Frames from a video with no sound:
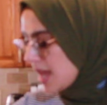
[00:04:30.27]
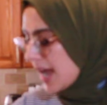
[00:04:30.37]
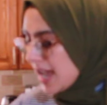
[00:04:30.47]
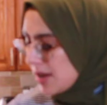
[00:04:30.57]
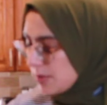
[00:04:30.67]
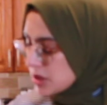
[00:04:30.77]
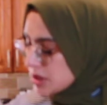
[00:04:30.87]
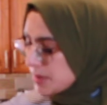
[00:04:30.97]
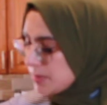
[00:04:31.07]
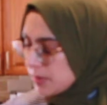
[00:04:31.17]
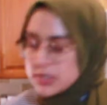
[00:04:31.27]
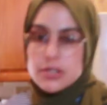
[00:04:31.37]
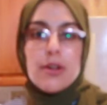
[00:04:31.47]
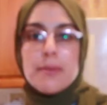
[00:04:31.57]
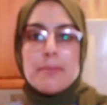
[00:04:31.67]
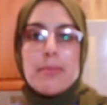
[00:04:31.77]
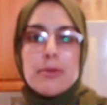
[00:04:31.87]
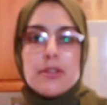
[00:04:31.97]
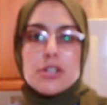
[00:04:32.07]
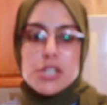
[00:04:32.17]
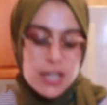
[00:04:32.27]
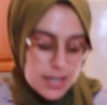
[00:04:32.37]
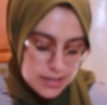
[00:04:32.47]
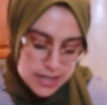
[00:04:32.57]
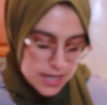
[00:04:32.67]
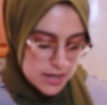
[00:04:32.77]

I hate when just people salt and pepper their chicken.